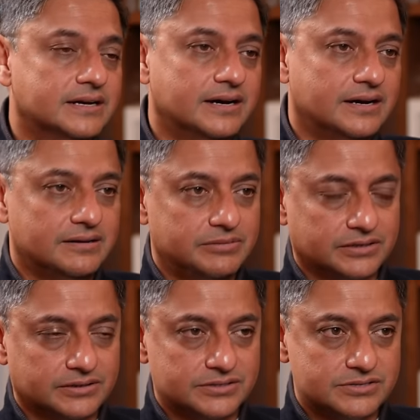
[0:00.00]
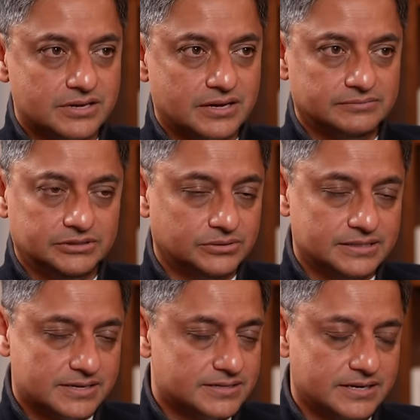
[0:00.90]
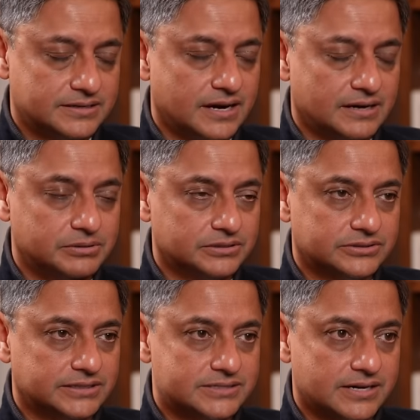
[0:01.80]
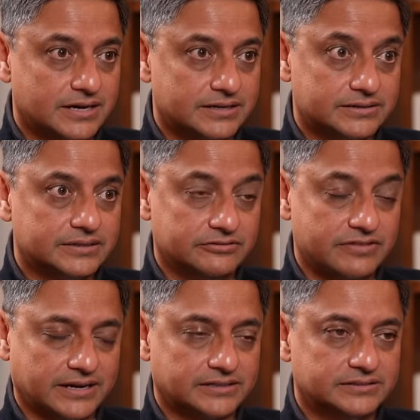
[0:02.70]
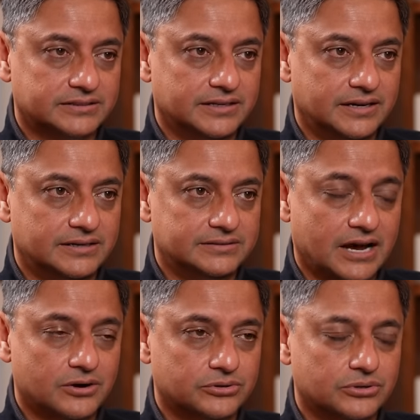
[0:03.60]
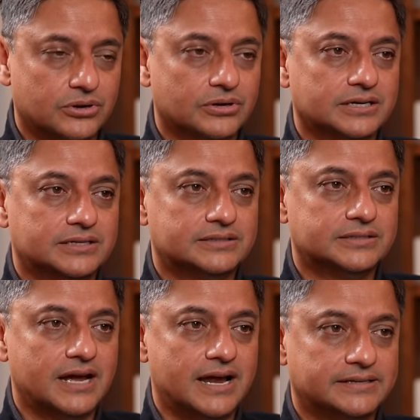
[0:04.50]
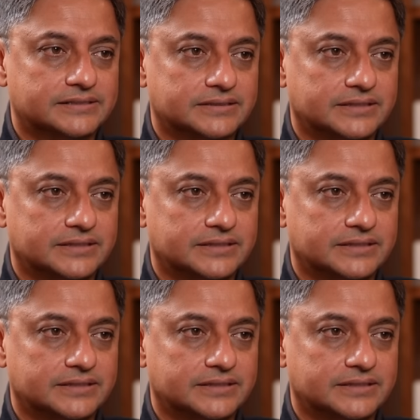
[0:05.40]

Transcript: uh, because uh, you know as I said our birth rates are in fact now no longer at